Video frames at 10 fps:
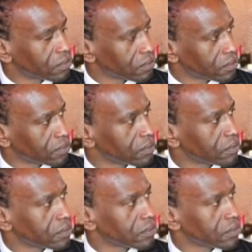
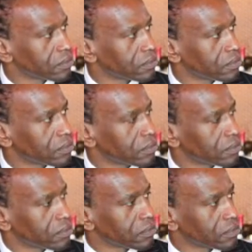
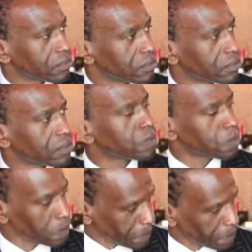
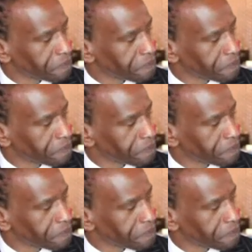(not speaking)